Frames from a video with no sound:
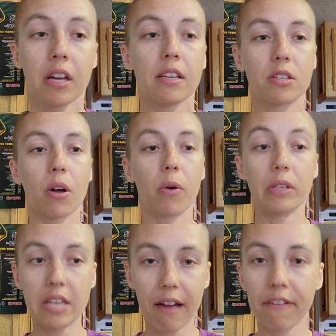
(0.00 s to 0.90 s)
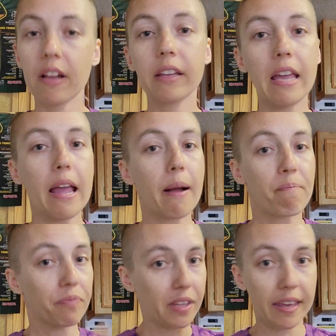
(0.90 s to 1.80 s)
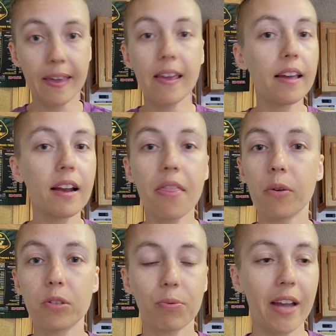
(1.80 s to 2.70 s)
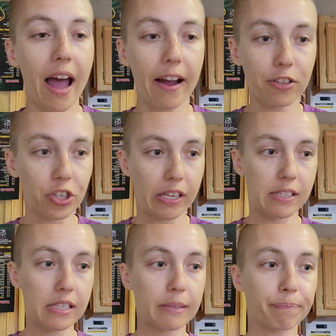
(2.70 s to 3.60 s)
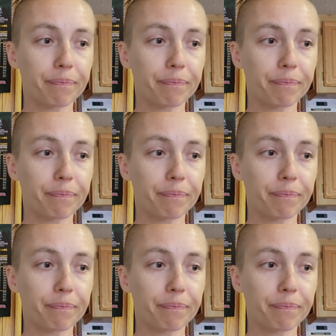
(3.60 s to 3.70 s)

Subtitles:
So definitely key in on those reactions.